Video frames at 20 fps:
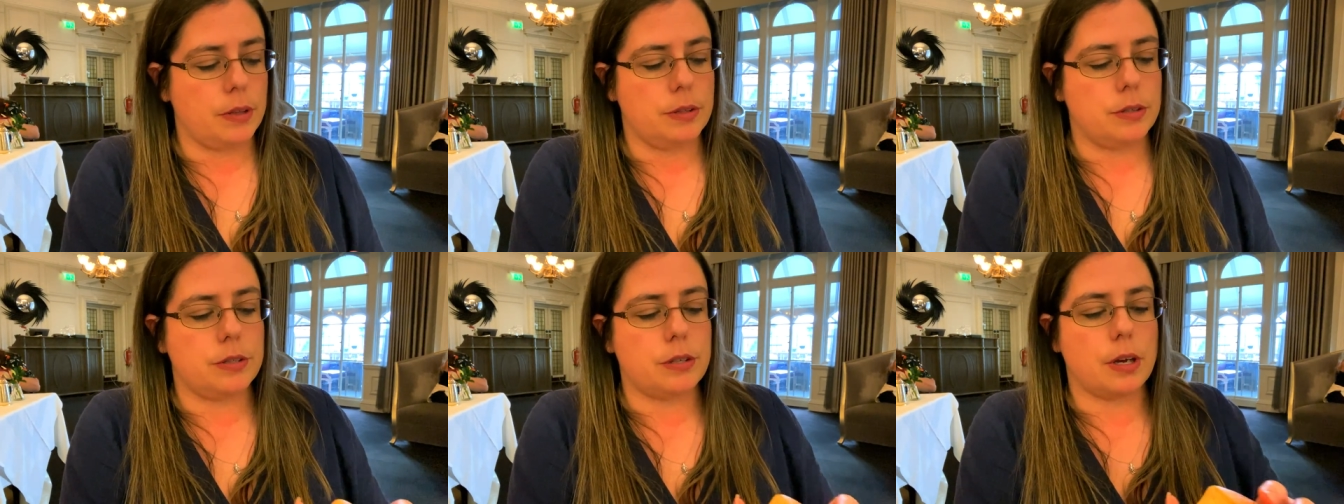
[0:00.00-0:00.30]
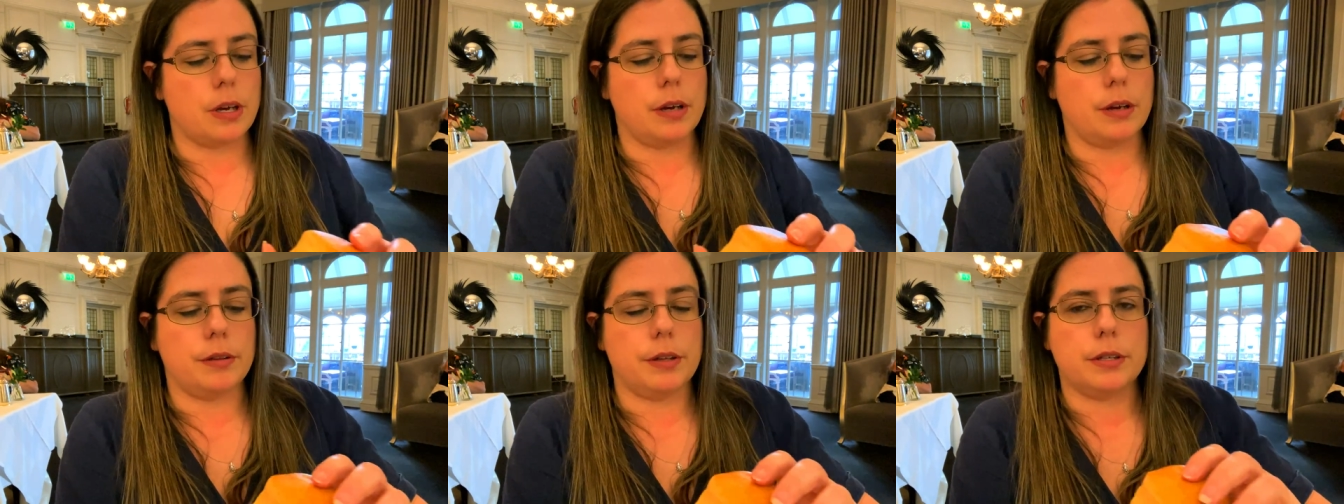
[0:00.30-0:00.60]

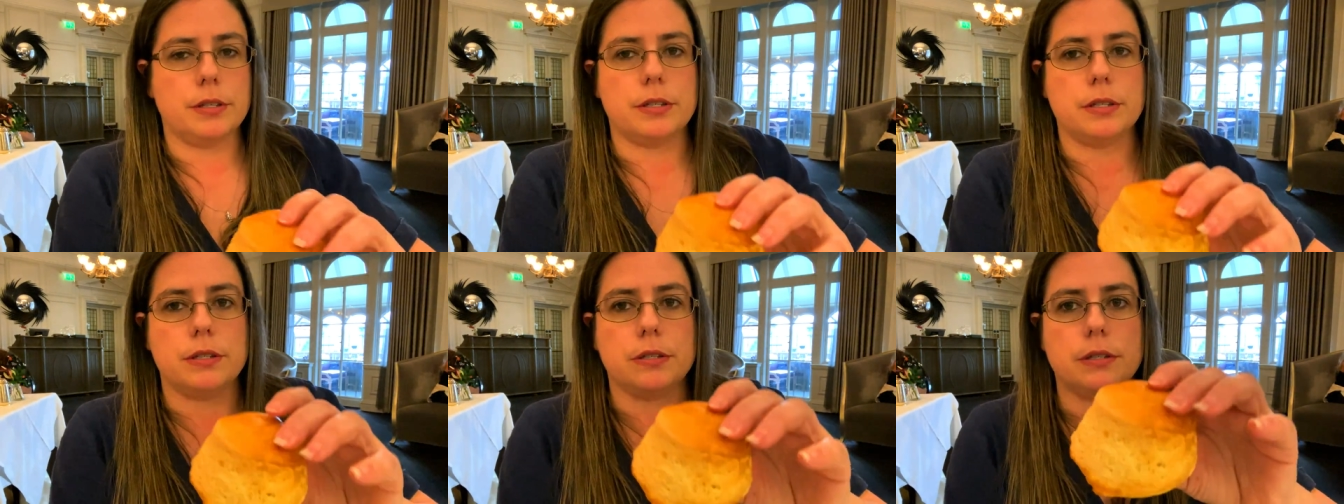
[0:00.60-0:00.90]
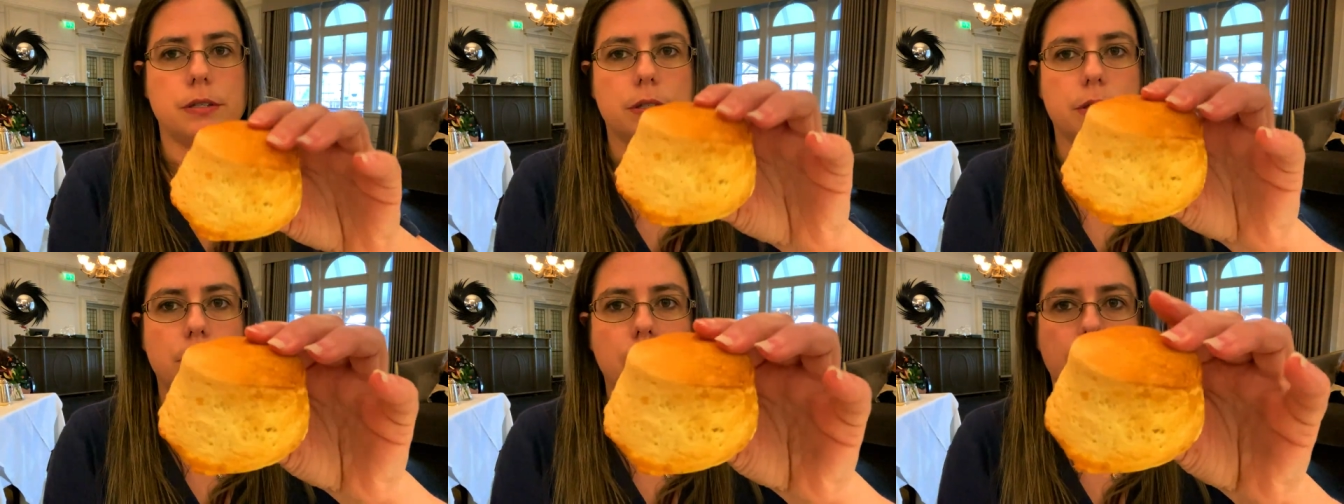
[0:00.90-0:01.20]
So this
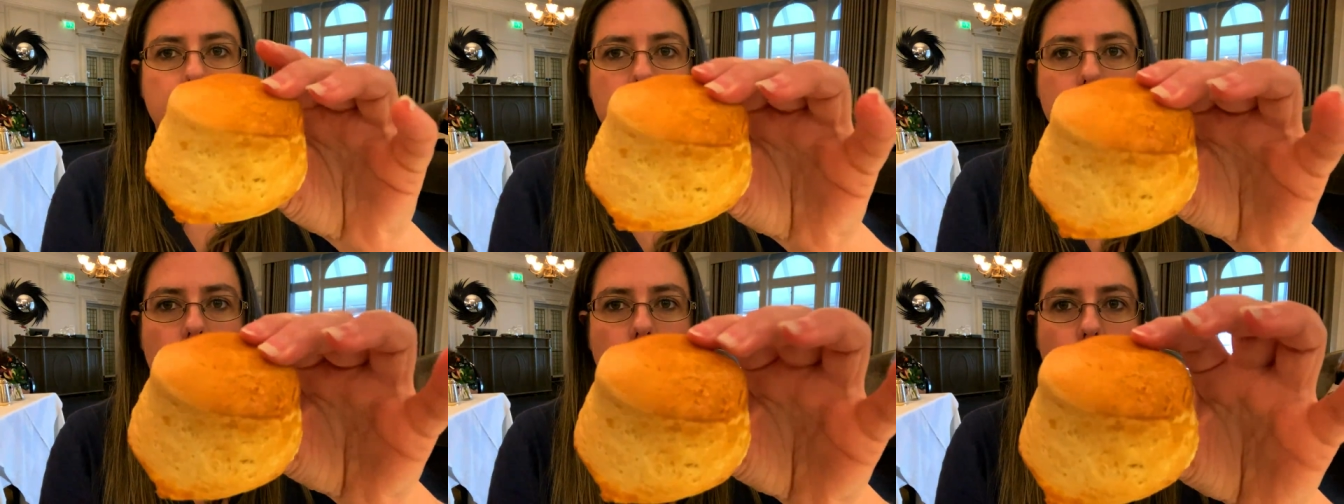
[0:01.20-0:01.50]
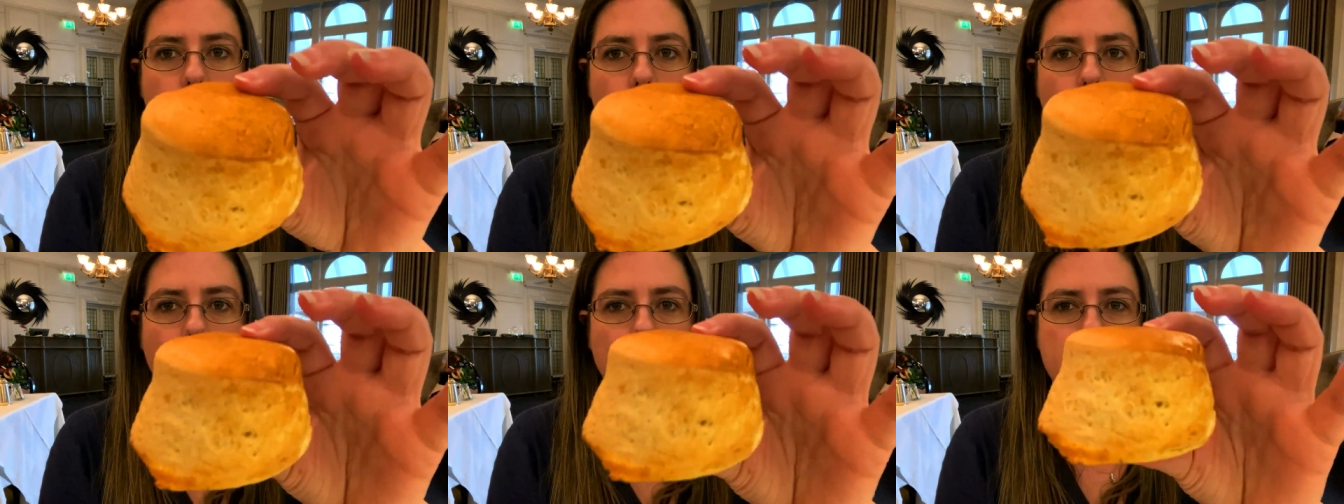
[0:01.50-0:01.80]
is nice
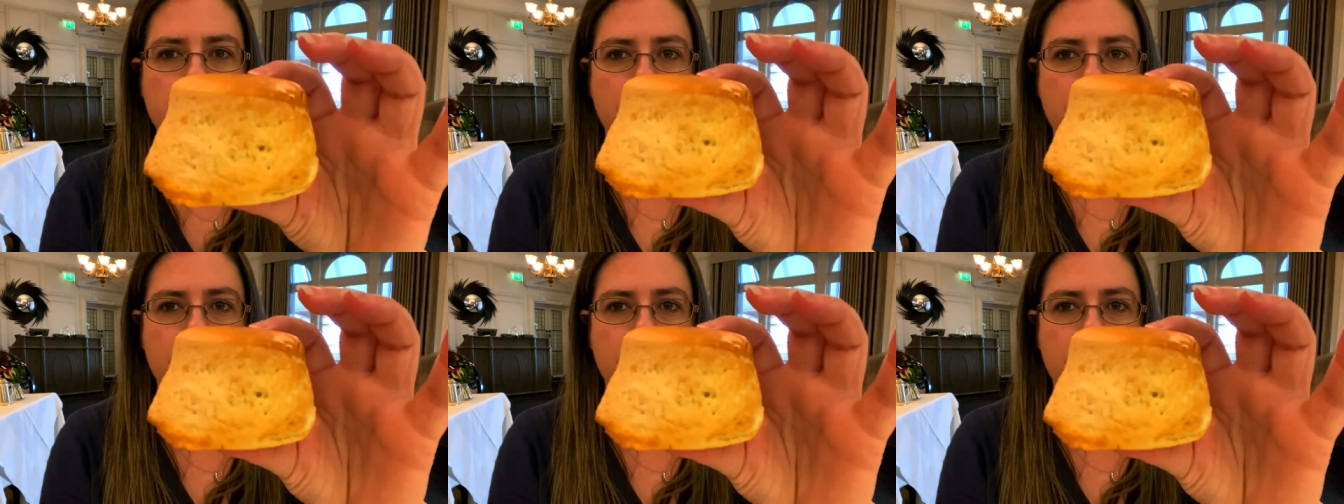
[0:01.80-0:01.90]
and warm.